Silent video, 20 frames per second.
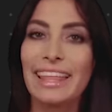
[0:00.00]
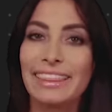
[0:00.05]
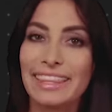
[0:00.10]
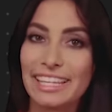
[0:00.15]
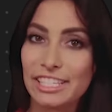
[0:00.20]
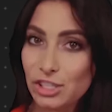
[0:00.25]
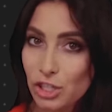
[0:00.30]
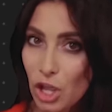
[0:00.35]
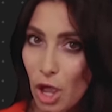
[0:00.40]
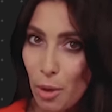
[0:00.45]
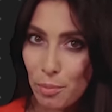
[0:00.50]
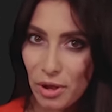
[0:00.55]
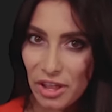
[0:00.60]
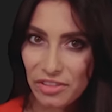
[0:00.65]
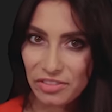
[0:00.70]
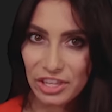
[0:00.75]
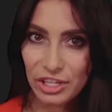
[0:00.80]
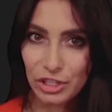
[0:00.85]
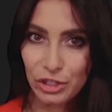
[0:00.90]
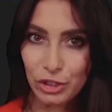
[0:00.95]
The scope
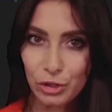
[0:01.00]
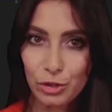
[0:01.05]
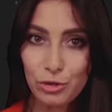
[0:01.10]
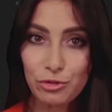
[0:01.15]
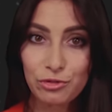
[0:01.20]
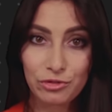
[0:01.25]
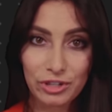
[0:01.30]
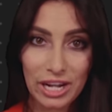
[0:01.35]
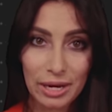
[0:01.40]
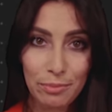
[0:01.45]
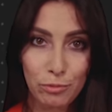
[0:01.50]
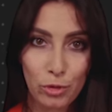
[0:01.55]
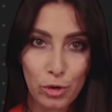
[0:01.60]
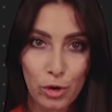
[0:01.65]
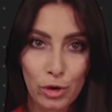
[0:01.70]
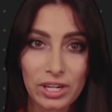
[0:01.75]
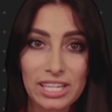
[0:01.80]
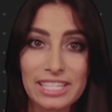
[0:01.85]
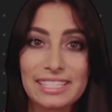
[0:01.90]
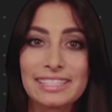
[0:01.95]
of the new
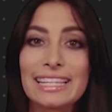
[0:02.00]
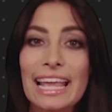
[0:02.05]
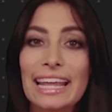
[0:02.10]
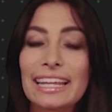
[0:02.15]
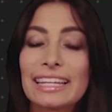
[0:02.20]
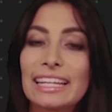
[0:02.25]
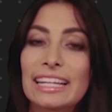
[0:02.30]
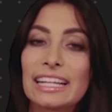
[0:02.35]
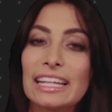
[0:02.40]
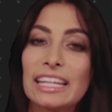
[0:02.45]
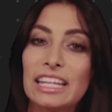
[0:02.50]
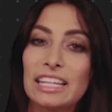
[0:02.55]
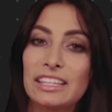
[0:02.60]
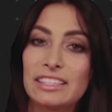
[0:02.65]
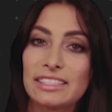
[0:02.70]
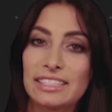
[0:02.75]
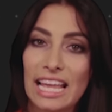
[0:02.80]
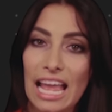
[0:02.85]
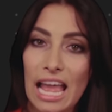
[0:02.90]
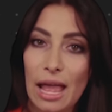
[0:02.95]
framework is technically
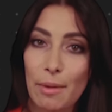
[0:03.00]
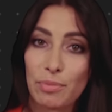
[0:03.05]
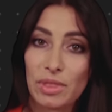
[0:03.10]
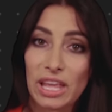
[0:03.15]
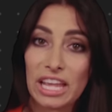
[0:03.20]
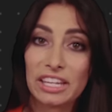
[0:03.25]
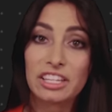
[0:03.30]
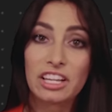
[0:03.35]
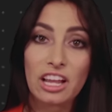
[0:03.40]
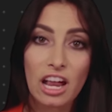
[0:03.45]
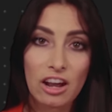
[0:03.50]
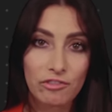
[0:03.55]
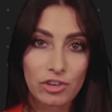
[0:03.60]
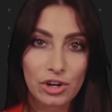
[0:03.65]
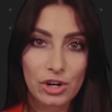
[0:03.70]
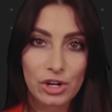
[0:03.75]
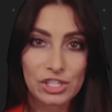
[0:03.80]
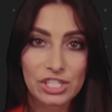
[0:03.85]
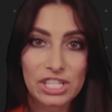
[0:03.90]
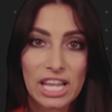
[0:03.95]
in-depth and
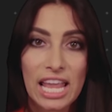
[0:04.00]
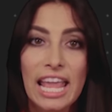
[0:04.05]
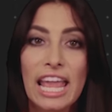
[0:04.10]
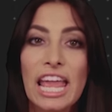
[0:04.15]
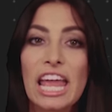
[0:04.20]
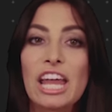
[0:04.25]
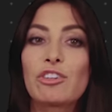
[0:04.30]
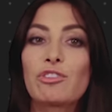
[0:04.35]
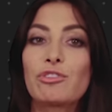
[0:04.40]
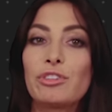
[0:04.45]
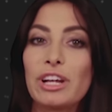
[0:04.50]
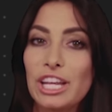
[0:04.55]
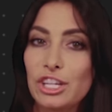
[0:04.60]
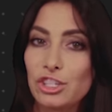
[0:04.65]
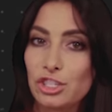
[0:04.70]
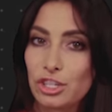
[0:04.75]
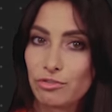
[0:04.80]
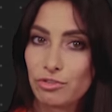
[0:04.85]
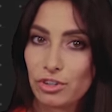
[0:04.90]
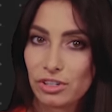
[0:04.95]
covers a
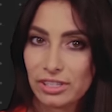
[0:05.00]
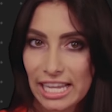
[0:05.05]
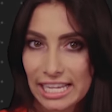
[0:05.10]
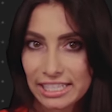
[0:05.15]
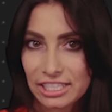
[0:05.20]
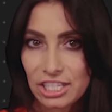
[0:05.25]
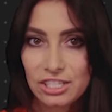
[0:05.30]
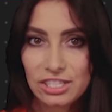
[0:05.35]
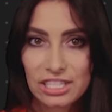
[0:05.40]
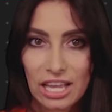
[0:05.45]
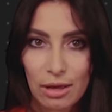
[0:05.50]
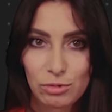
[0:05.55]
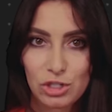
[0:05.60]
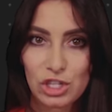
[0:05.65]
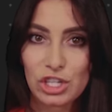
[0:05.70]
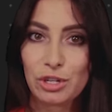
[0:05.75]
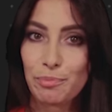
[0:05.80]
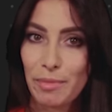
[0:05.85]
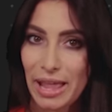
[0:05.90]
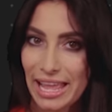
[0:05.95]
range of related
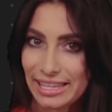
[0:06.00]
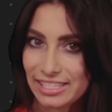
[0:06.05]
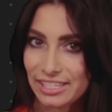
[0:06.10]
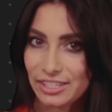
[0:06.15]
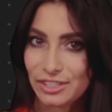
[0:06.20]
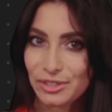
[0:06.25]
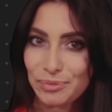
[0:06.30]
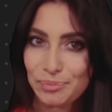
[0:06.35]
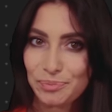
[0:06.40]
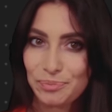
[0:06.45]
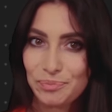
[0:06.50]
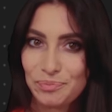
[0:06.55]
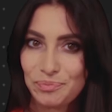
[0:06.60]
subject matter.